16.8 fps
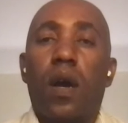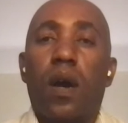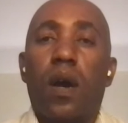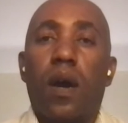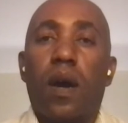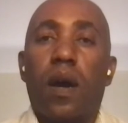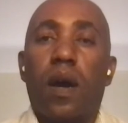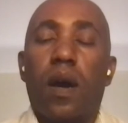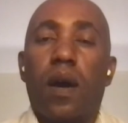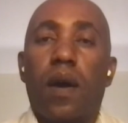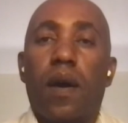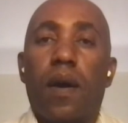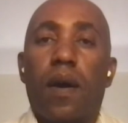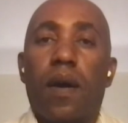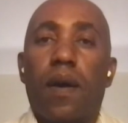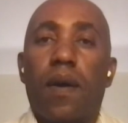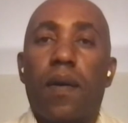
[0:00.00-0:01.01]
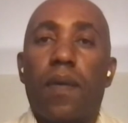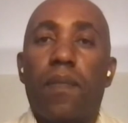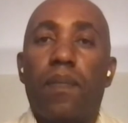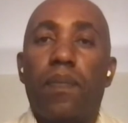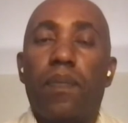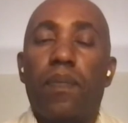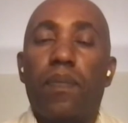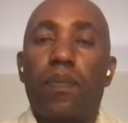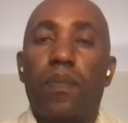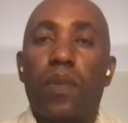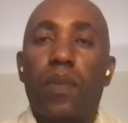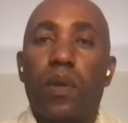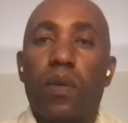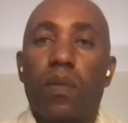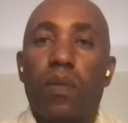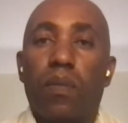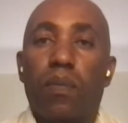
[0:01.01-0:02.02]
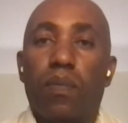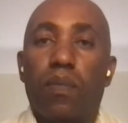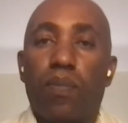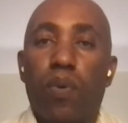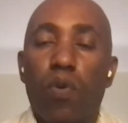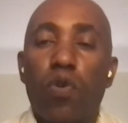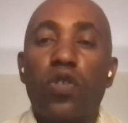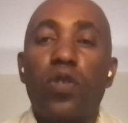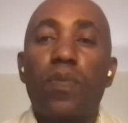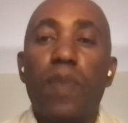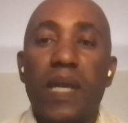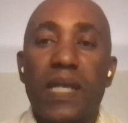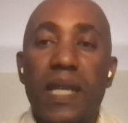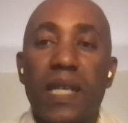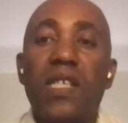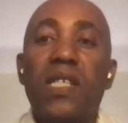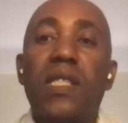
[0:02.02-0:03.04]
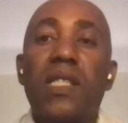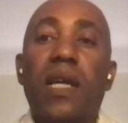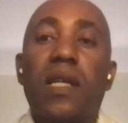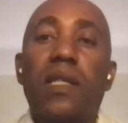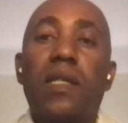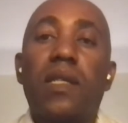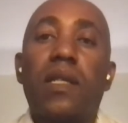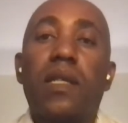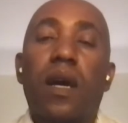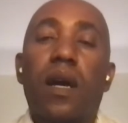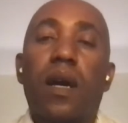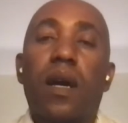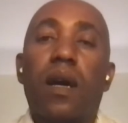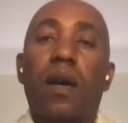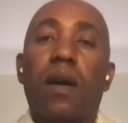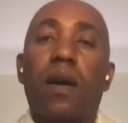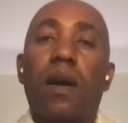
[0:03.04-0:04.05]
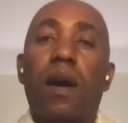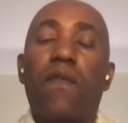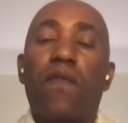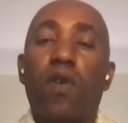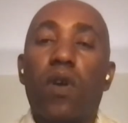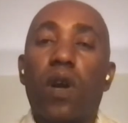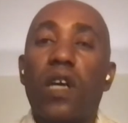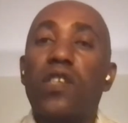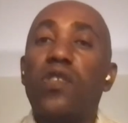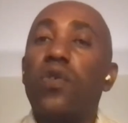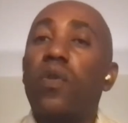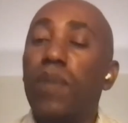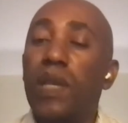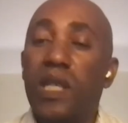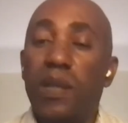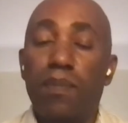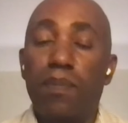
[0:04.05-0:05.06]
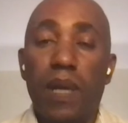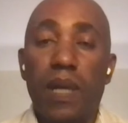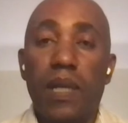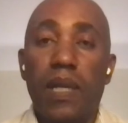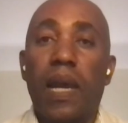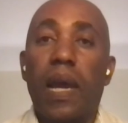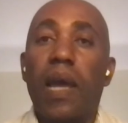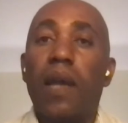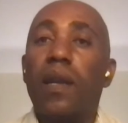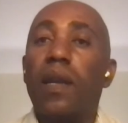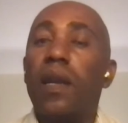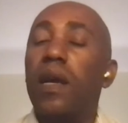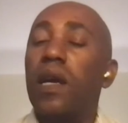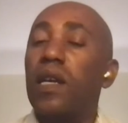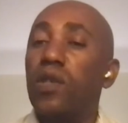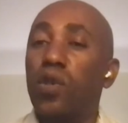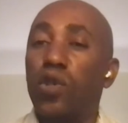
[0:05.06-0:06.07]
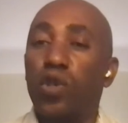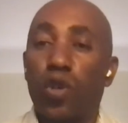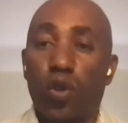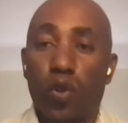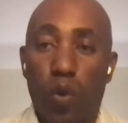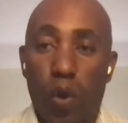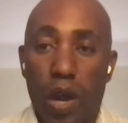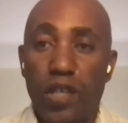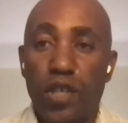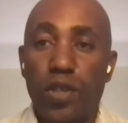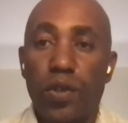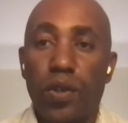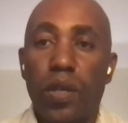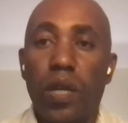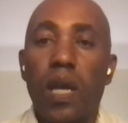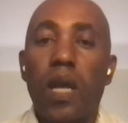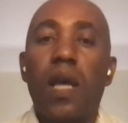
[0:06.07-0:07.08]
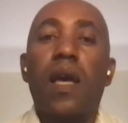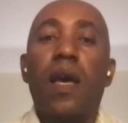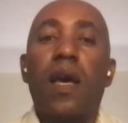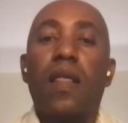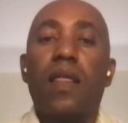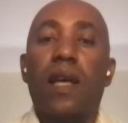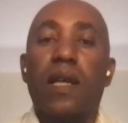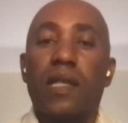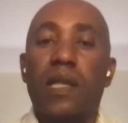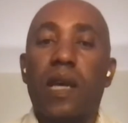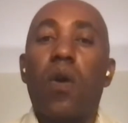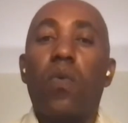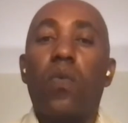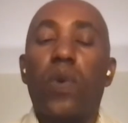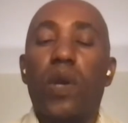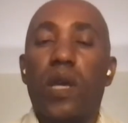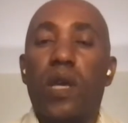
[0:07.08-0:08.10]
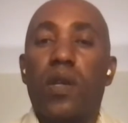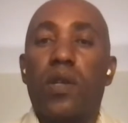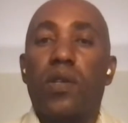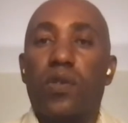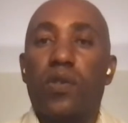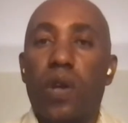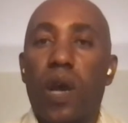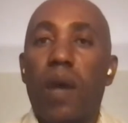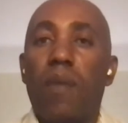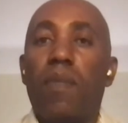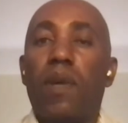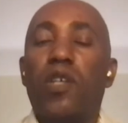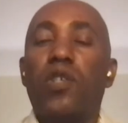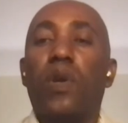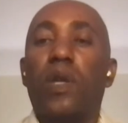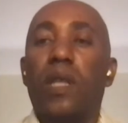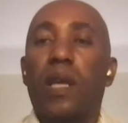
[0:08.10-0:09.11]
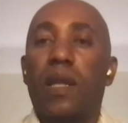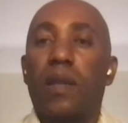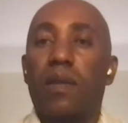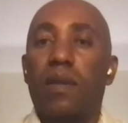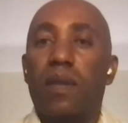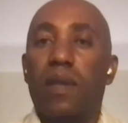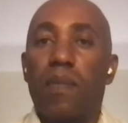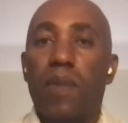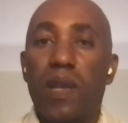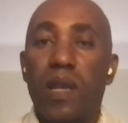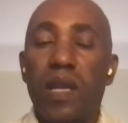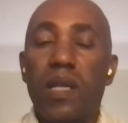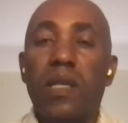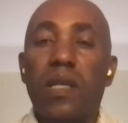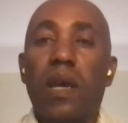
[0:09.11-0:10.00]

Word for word: uh, promote messages that uh, are focused on peace building and uh, social cohesion. That's how we try and make sure that the media